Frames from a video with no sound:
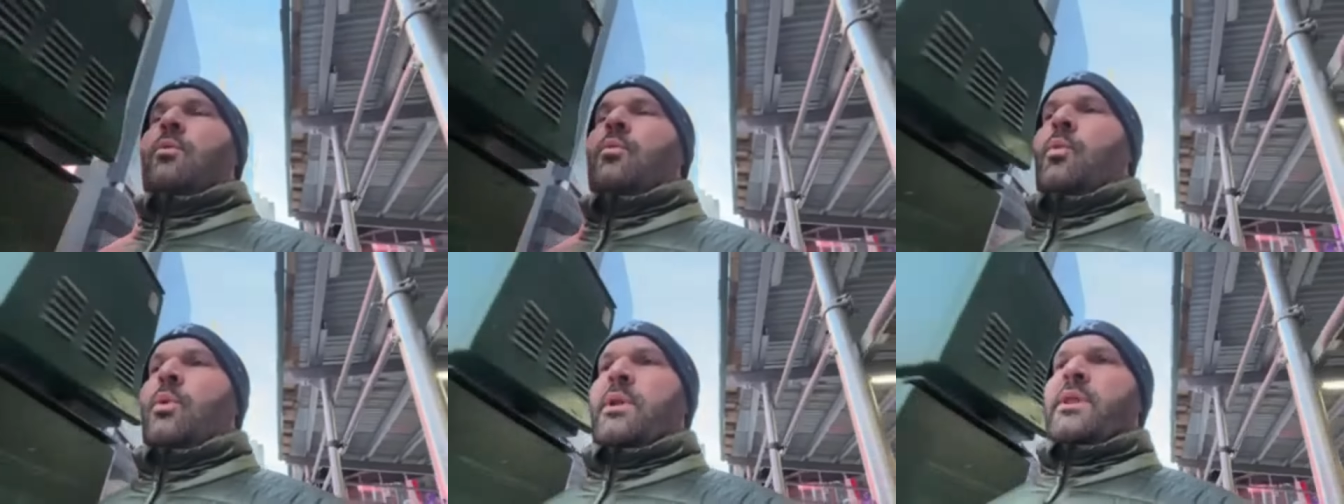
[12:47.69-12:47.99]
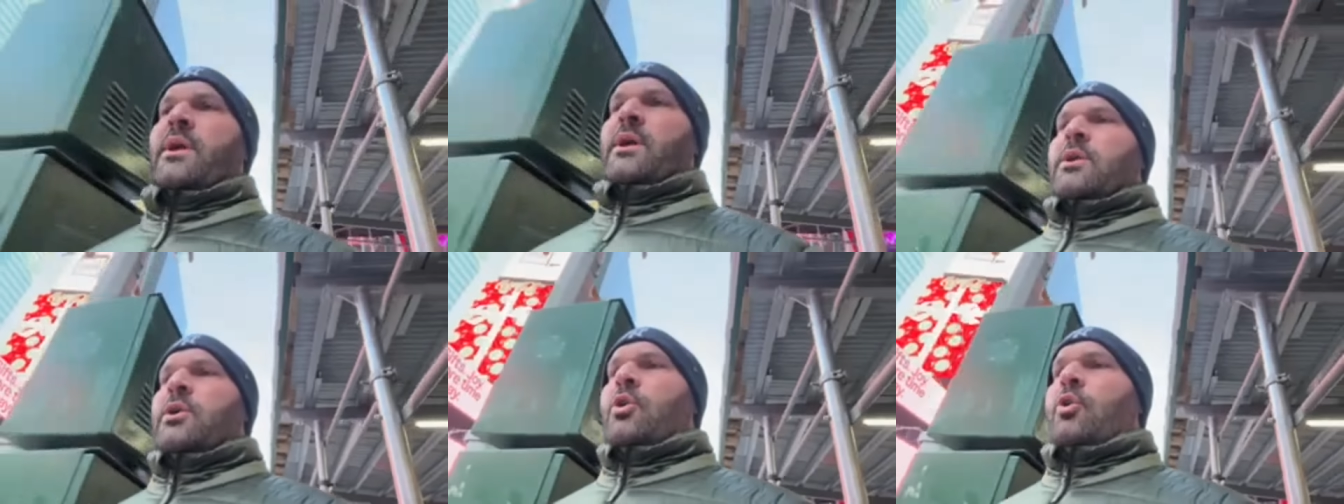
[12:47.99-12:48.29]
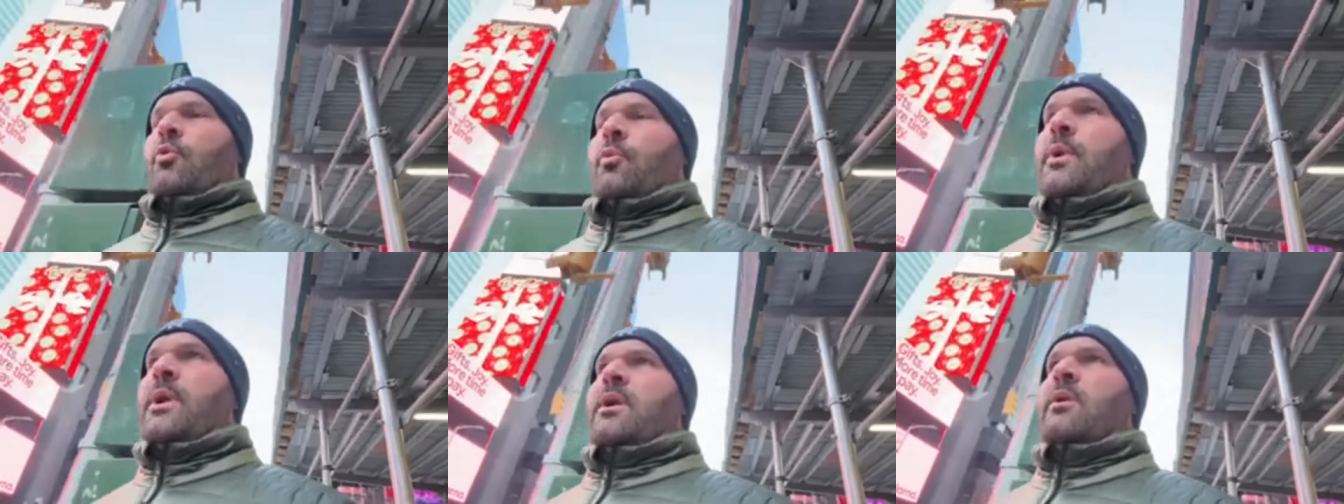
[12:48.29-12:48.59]
with a
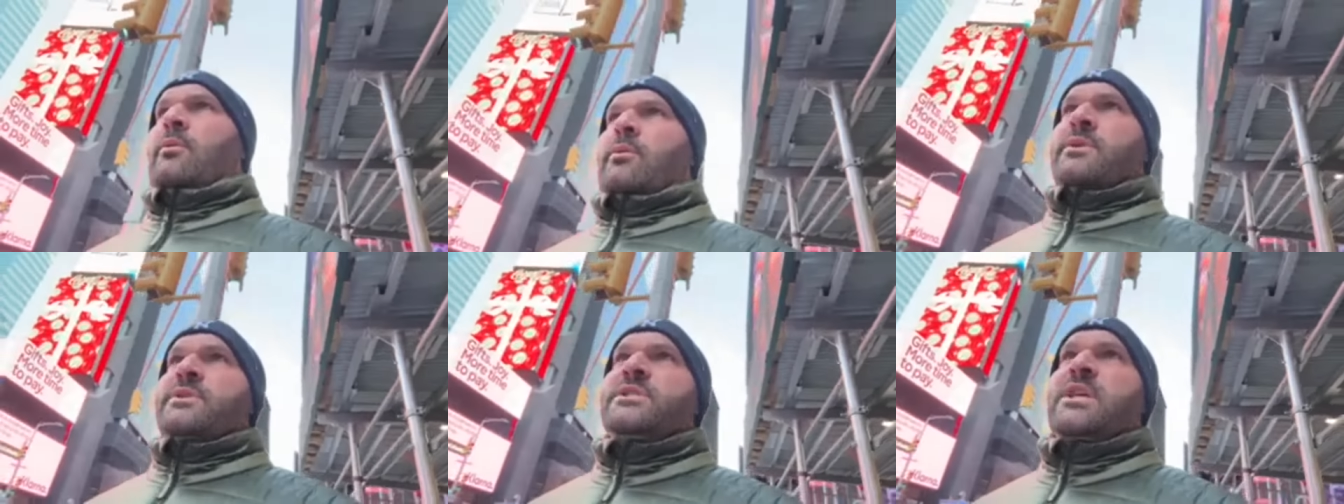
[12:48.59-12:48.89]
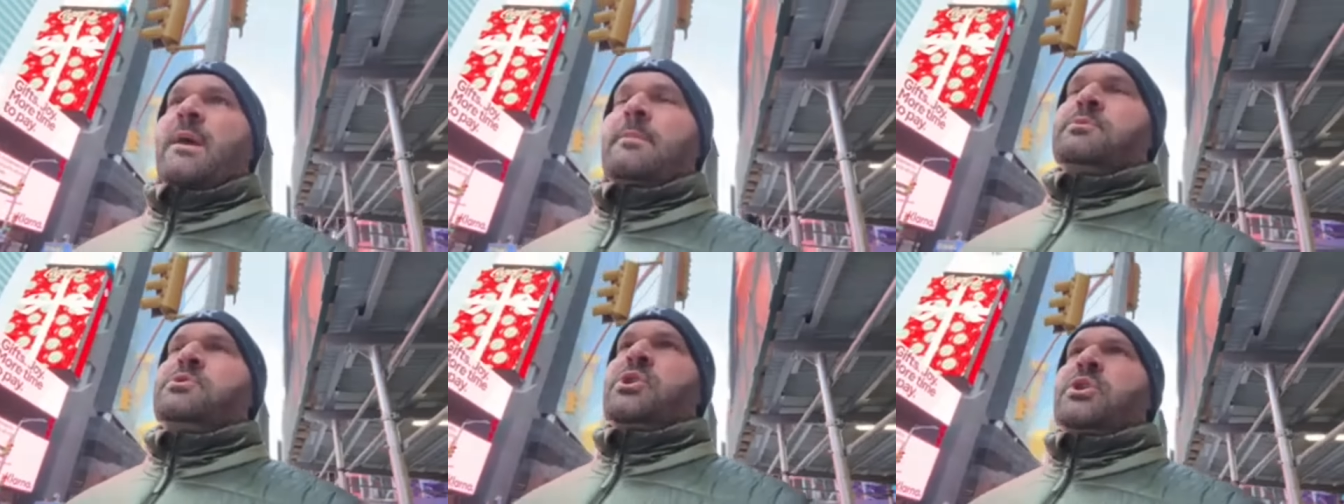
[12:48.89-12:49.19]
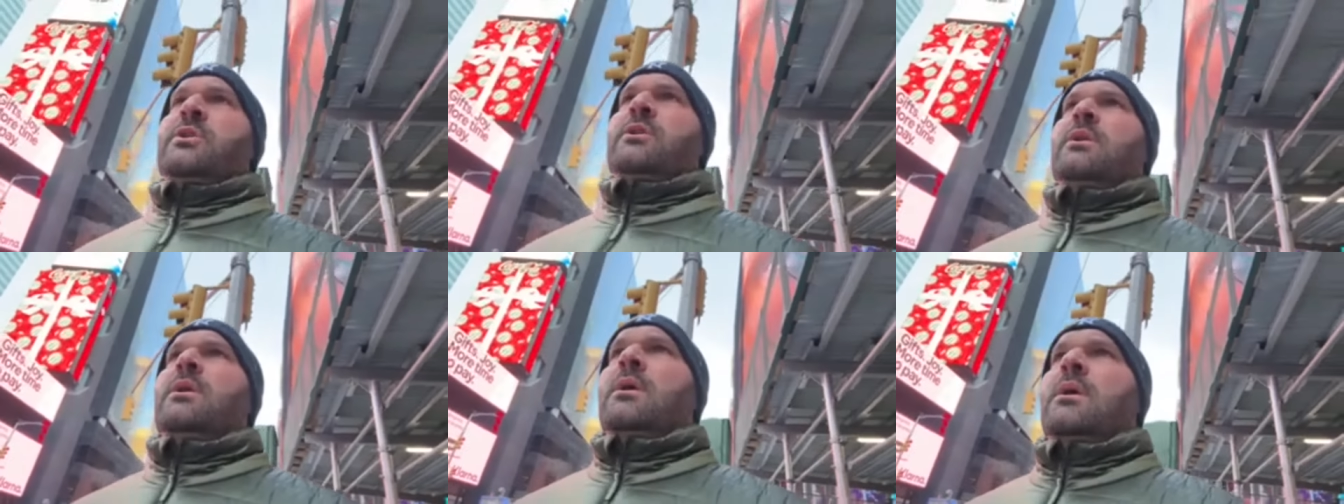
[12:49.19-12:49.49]
career reception
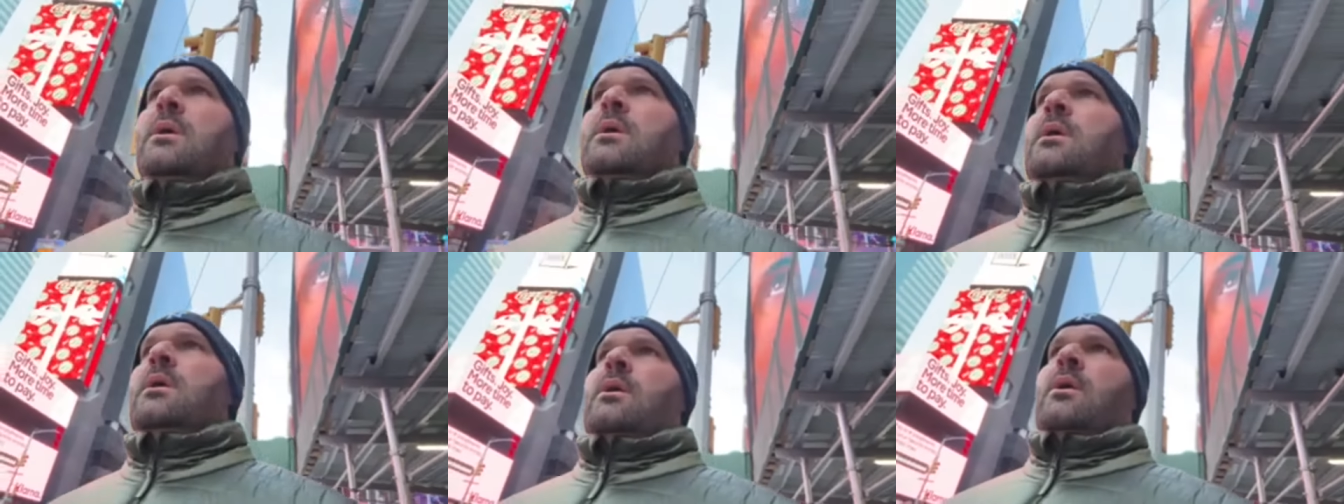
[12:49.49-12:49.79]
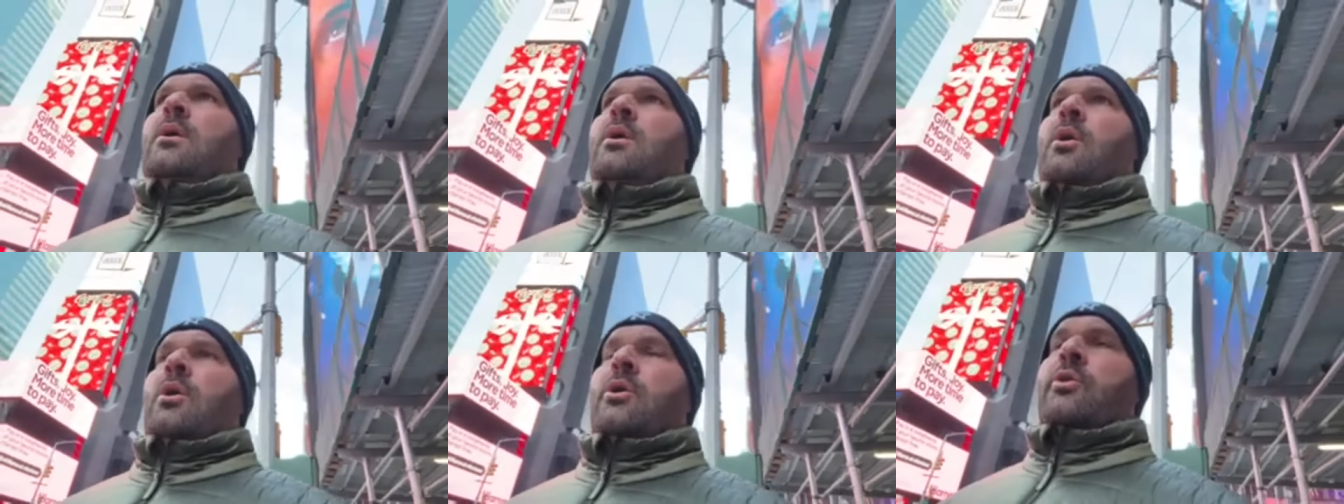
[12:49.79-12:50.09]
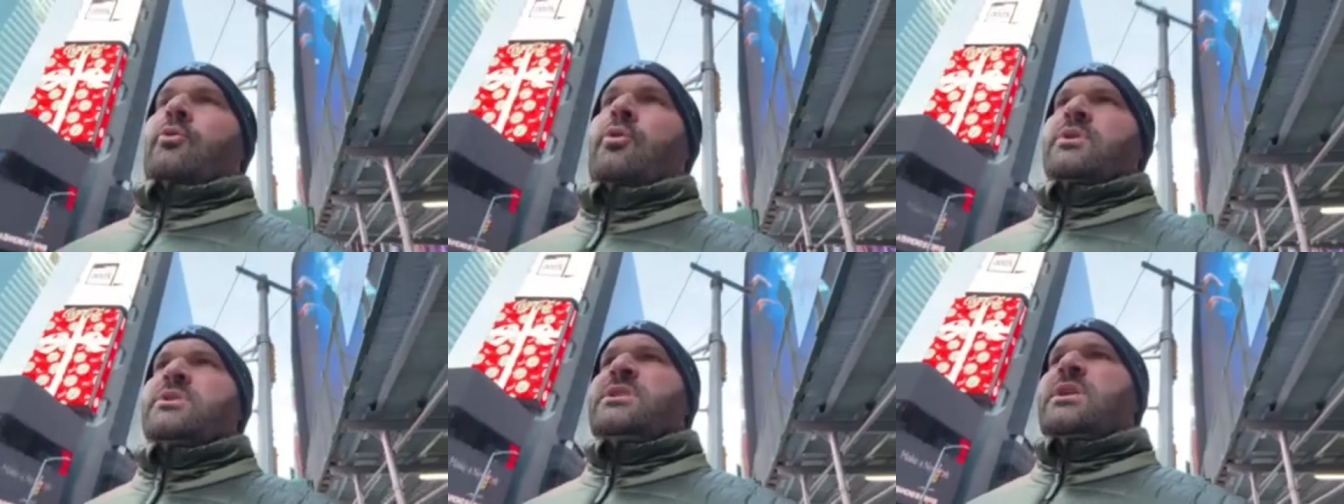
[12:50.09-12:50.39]
are
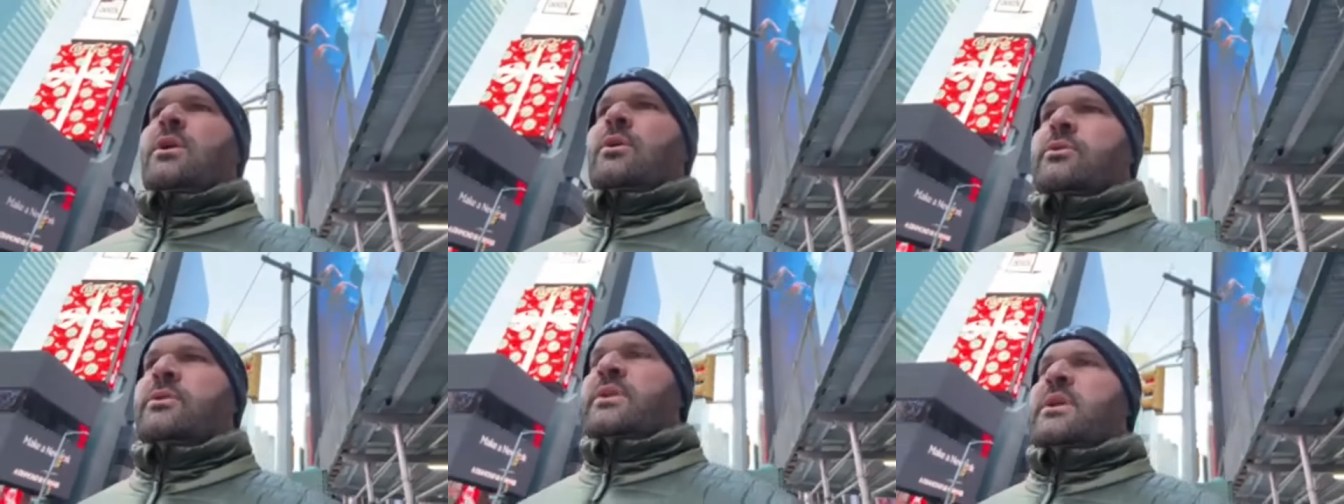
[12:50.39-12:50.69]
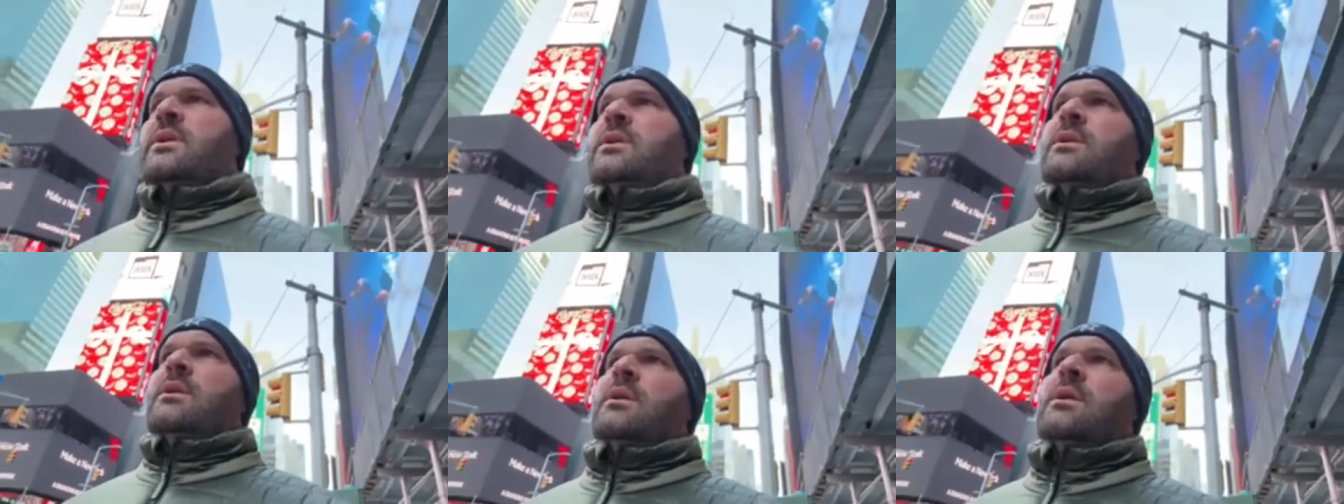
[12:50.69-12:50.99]
Chris Hilton